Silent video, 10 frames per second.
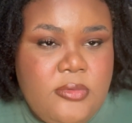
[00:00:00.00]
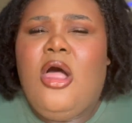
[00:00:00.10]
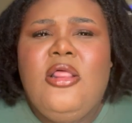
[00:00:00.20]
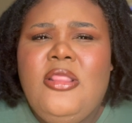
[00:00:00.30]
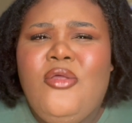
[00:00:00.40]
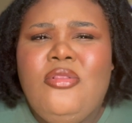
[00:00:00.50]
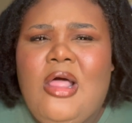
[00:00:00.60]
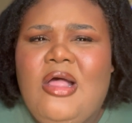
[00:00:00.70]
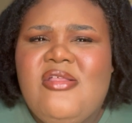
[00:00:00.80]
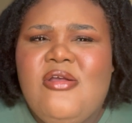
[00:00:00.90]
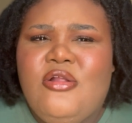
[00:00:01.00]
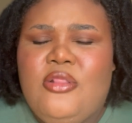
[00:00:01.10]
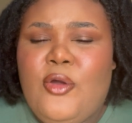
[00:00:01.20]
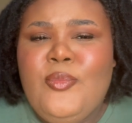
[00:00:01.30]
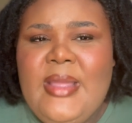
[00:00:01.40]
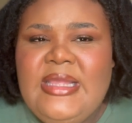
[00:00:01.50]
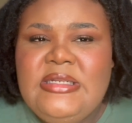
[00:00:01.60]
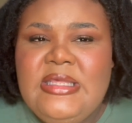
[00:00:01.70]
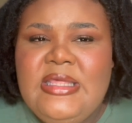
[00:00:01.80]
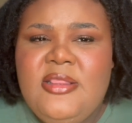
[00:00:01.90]
Although locks are low
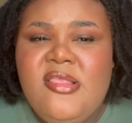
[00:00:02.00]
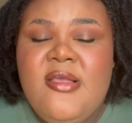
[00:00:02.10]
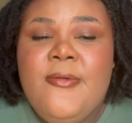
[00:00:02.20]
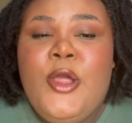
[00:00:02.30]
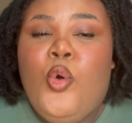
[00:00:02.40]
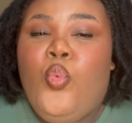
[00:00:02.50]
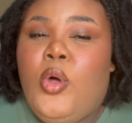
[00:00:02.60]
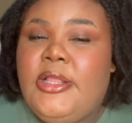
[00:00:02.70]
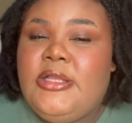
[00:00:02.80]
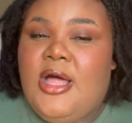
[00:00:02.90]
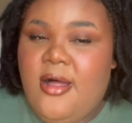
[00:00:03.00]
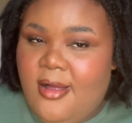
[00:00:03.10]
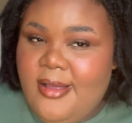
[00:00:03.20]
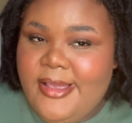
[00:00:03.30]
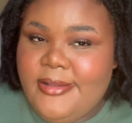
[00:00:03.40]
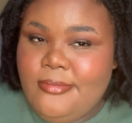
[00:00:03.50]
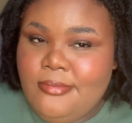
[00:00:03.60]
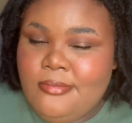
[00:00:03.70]
maintenance, one con